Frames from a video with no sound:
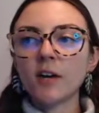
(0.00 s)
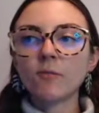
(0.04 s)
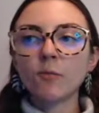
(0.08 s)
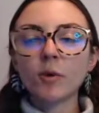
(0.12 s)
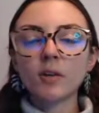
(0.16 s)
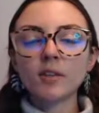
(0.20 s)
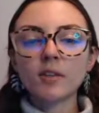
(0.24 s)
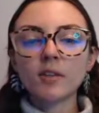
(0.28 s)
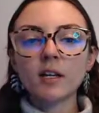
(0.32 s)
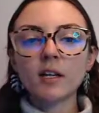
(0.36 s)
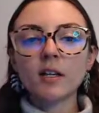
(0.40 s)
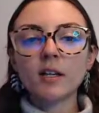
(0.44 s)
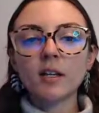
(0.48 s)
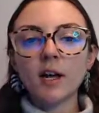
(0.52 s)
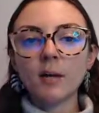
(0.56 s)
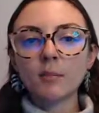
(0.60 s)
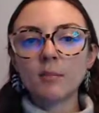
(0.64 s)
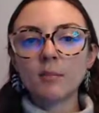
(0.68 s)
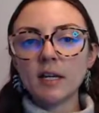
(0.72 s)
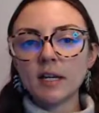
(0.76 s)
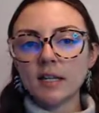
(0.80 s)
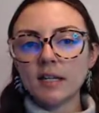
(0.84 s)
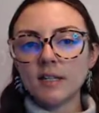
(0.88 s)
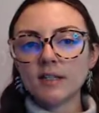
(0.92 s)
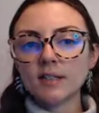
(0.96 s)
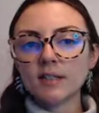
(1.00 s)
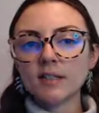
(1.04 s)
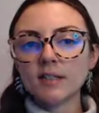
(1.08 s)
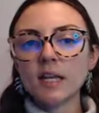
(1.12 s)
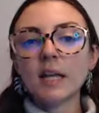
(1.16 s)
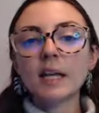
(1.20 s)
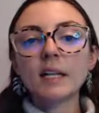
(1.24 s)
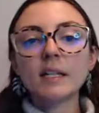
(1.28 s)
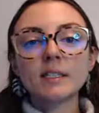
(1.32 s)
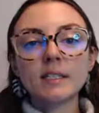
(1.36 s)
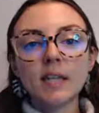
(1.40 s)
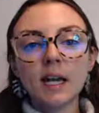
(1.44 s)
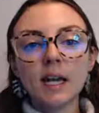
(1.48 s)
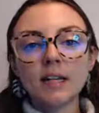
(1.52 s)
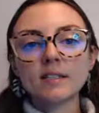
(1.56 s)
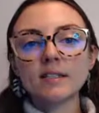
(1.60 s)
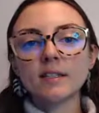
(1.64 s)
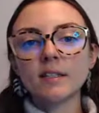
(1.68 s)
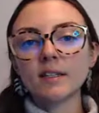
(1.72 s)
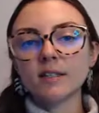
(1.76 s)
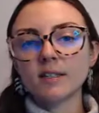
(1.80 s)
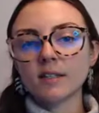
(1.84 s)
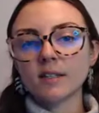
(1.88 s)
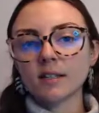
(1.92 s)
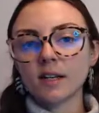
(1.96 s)
of what the club is and
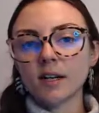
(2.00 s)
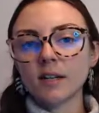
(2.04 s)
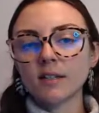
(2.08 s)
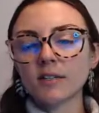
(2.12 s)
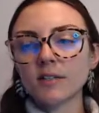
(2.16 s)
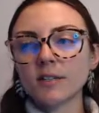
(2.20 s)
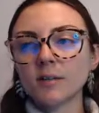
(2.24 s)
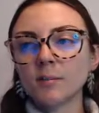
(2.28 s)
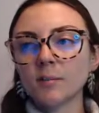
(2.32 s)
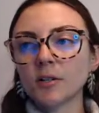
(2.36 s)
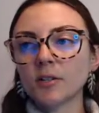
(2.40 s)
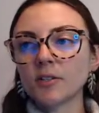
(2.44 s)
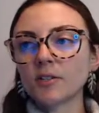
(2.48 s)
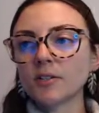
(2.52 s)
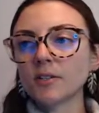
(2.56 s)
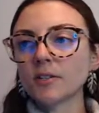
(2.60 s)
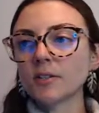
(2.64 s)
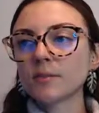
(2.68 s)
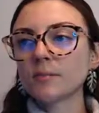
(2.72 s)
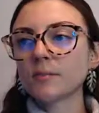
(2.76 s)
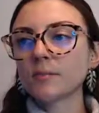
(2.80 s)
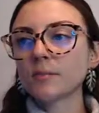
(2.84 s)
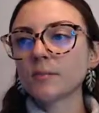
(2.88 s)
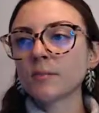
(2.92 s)
enticing to customers.